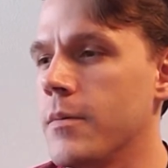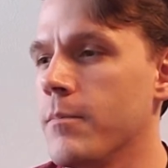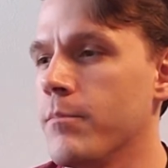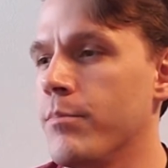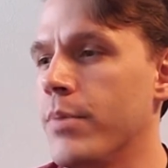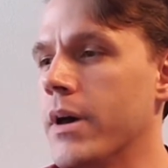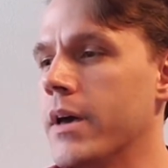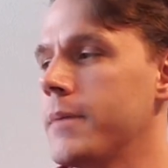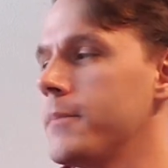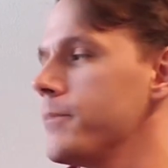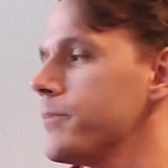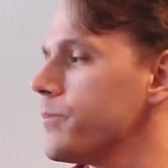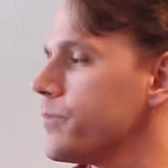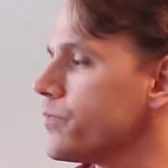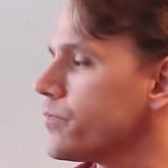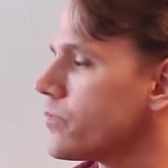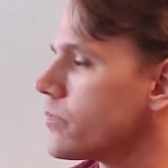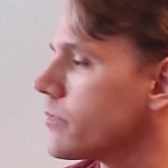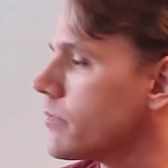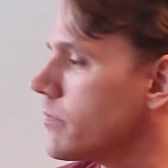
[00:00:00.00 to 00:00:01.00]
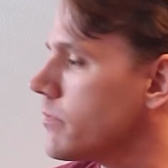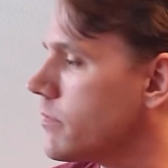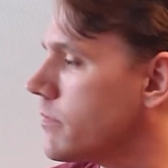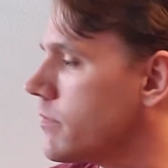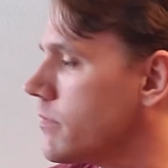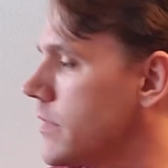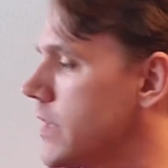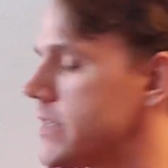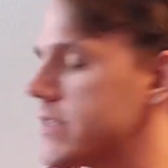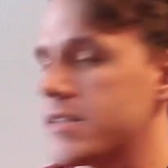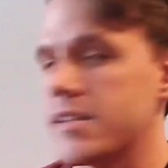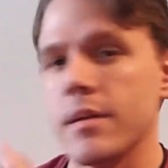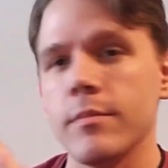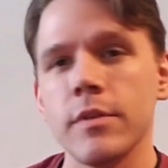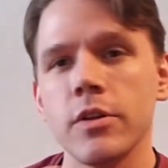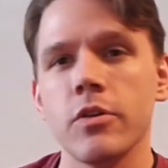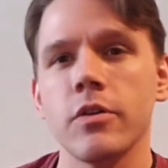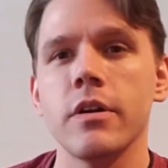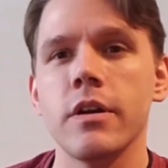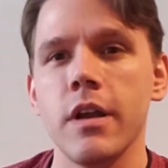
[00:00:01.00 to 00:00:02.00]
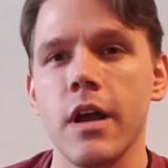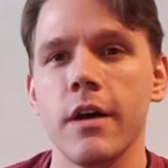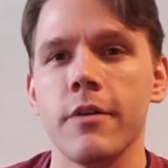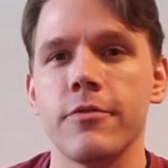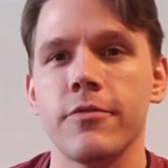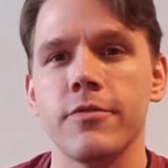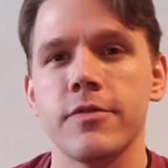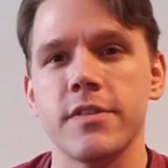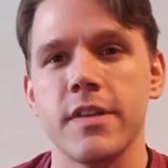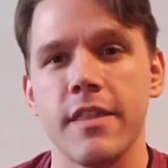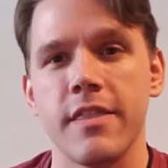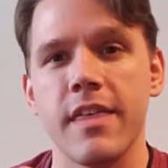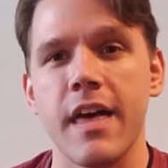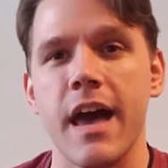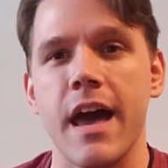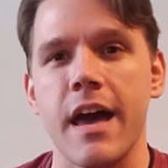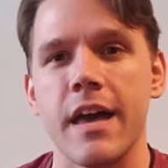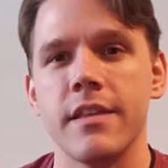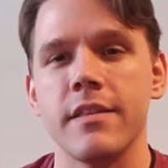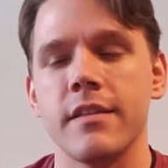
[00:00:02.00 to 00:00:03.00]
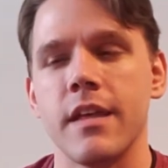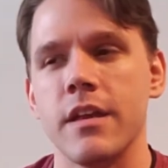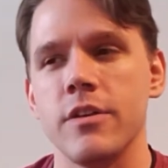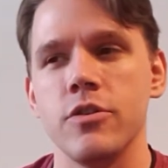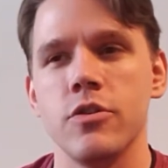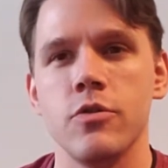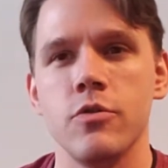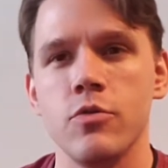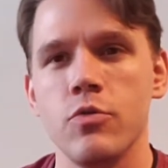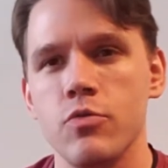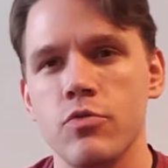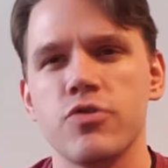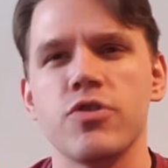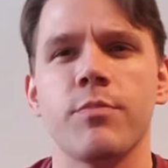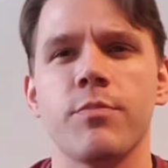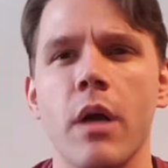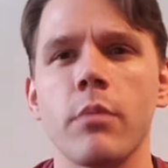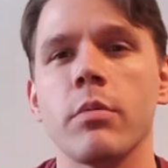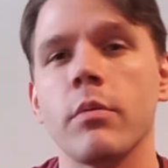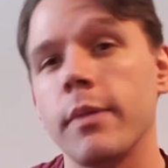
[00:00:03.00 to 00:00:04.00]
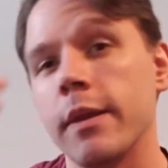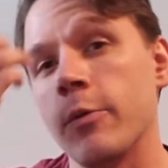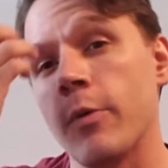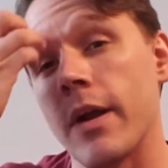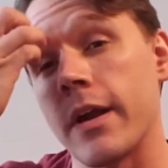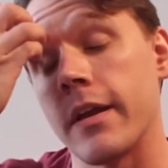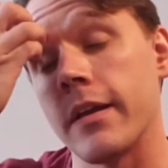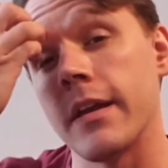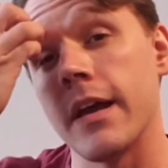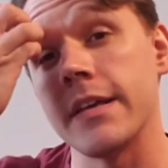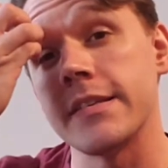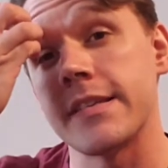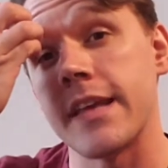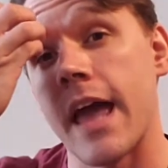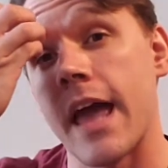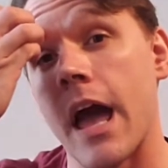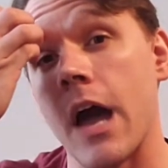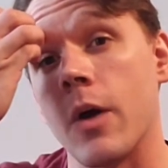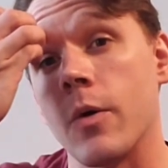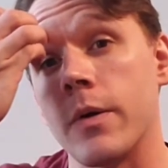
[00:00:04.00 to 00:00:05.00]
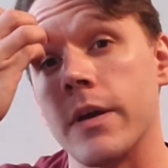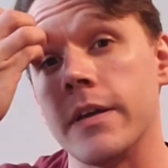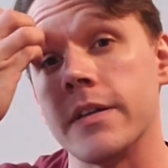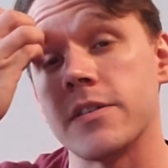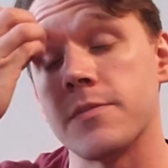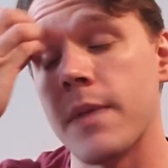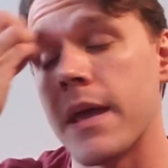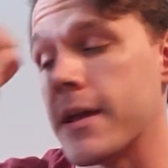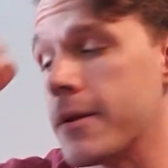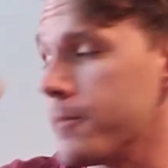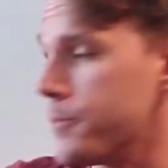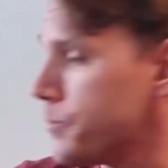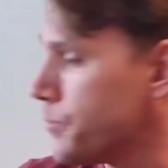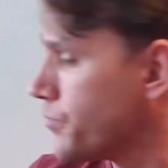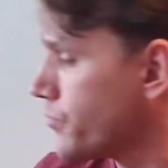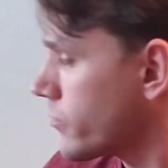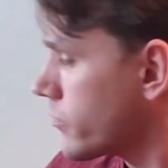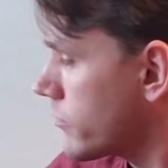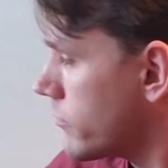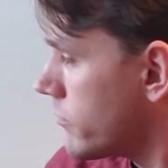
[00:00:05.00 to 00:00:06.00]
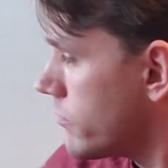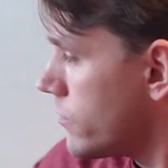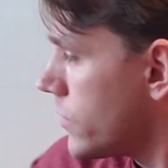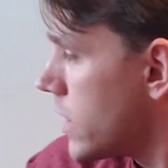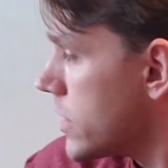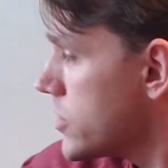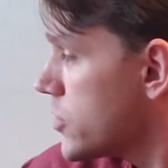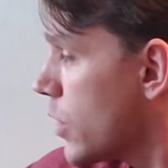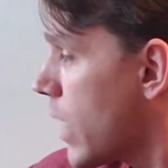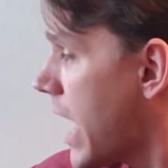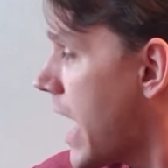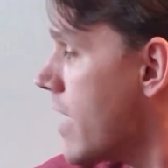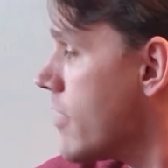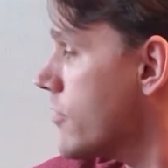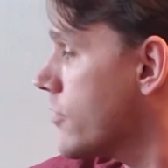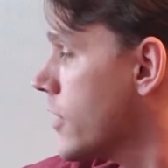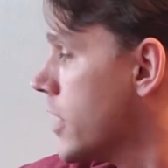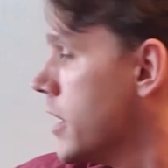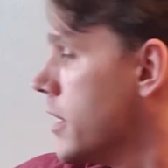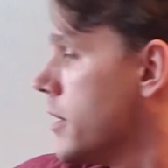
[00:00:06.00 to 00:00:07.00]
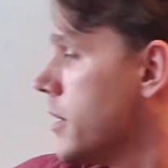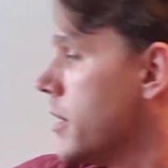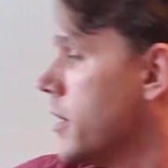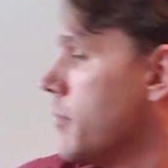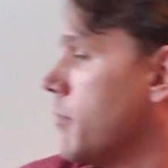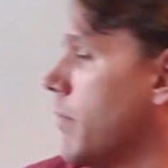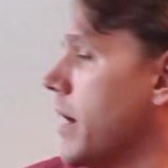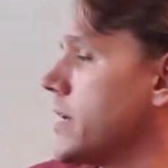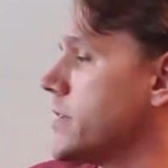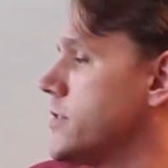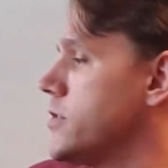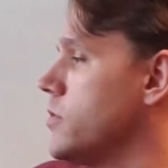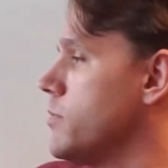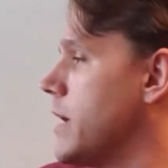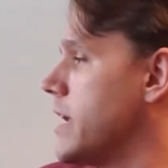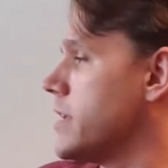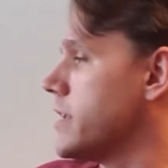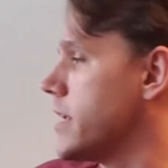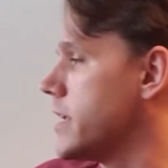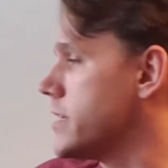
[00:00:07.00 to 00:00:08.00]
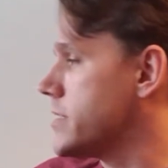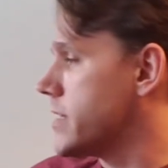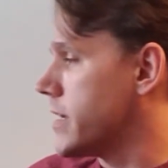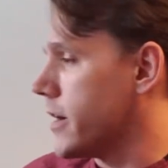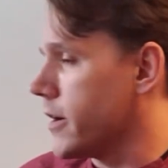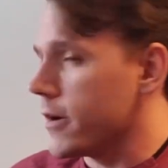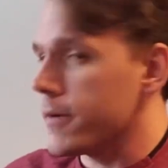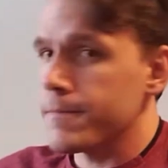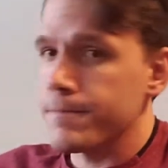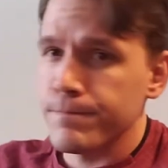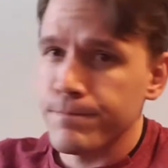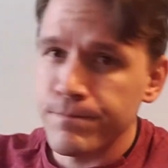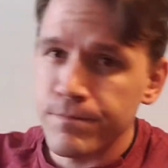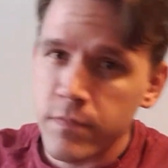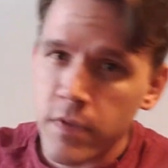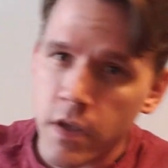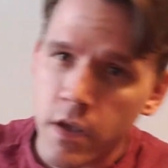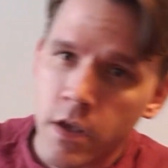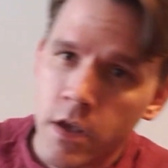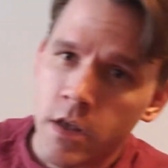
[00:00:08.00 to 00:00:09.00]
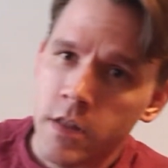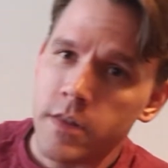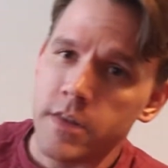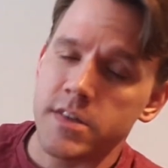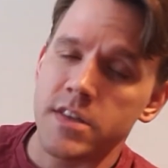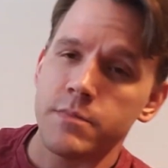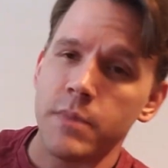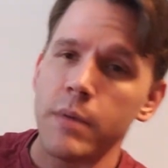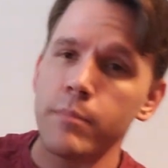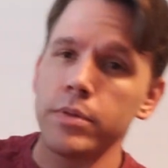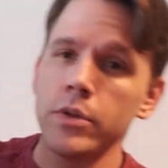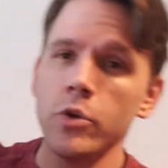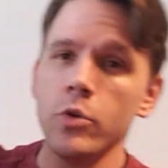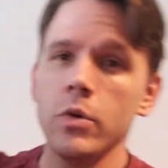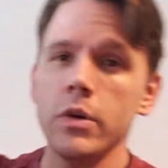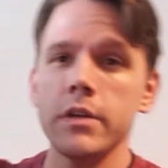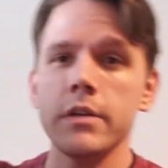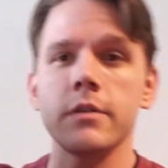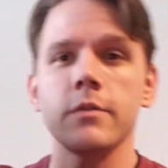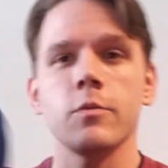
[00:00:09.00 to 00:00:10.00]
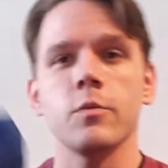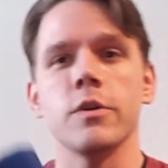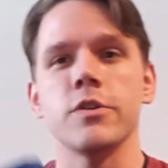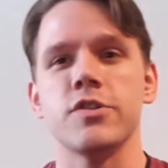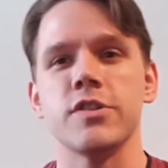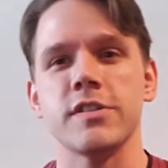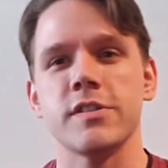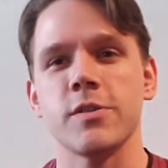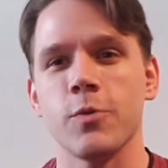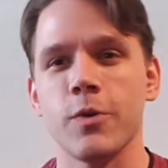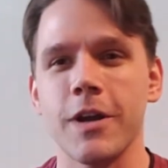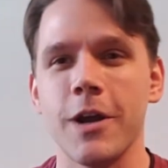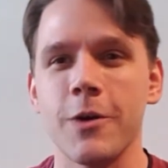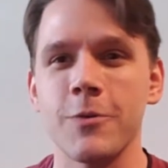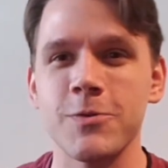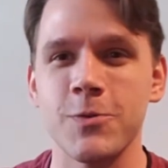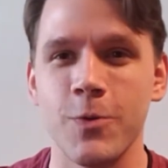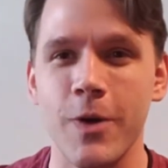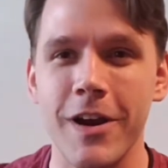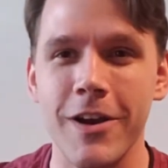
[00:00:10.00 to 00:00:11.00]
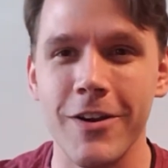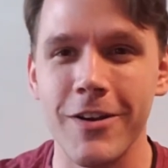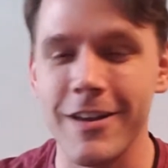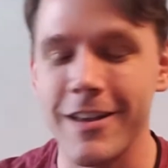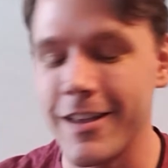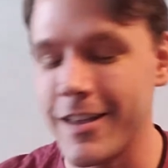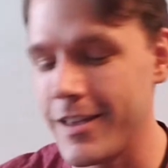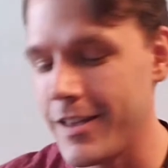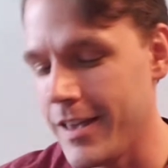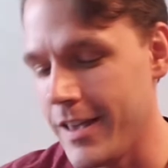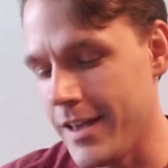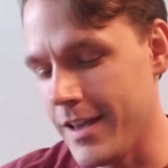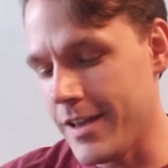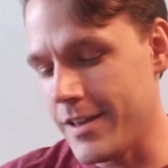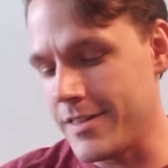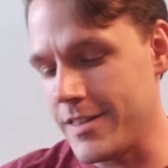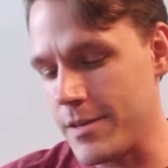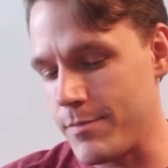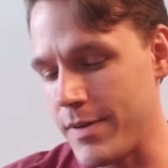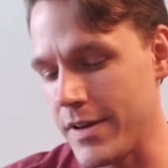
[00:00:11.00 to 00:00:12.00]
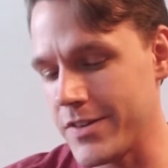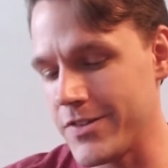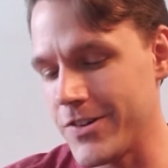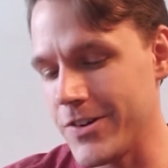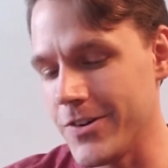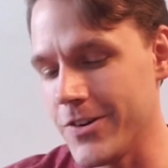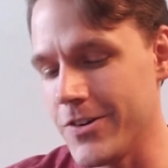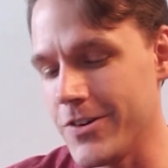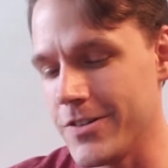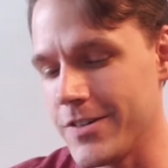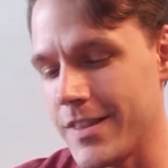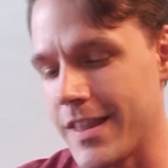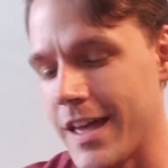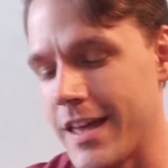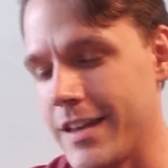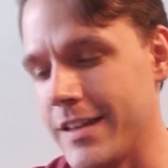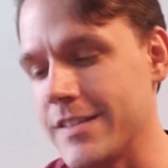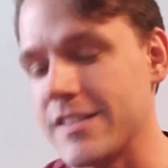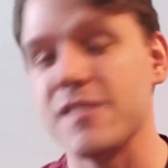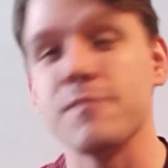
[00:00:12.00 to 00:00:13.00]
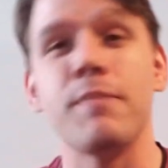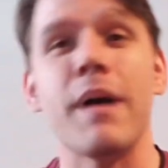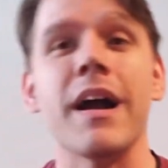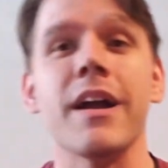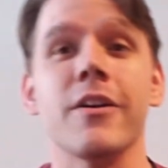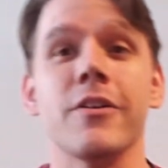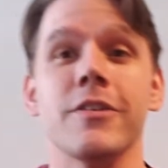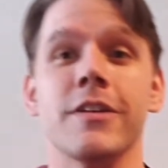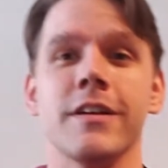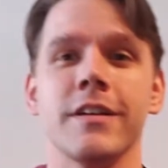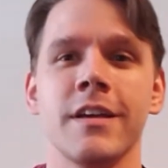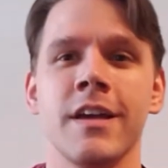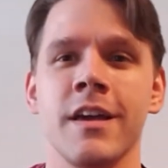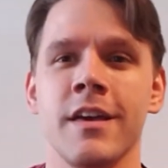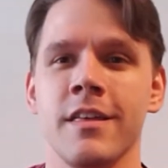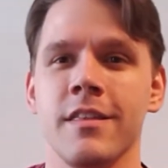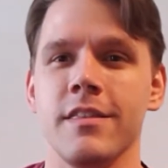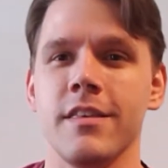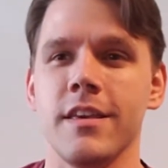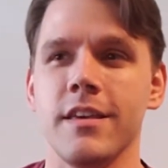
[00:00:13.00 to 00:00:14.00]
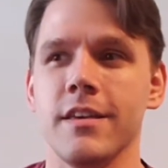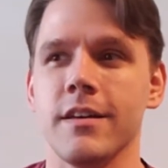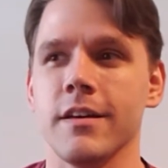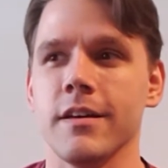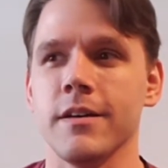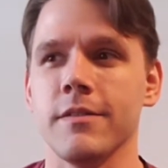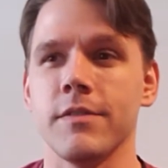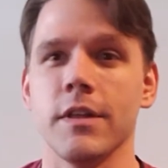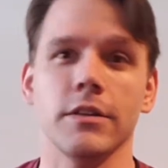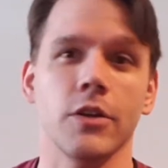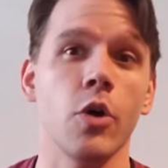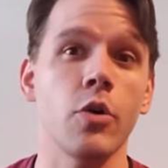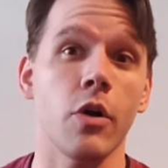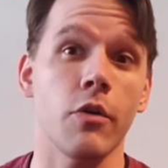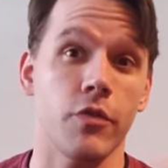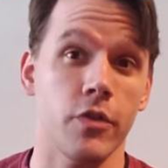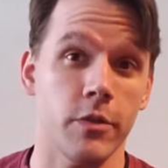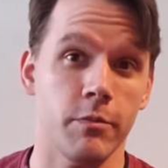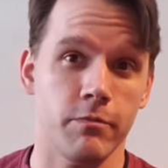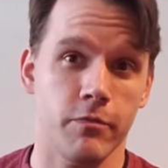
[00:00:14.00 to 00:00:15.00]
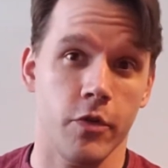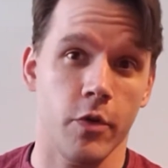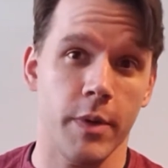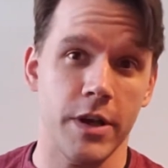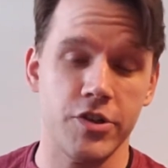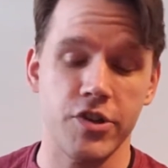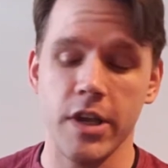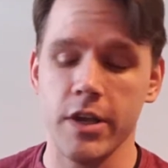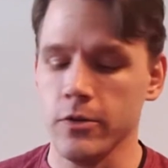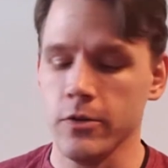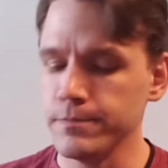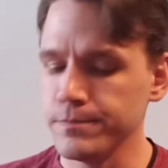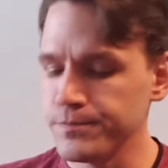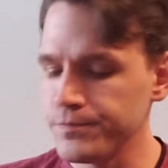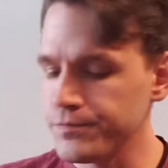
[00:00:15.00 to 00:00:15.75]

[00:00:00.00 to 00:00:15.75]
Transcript: But it's similar enough to that you should probably recognize how it's made. So I have my two main gis here. This is my blue one, which is the one I was wearing in the picture that inspired the logo for my channel,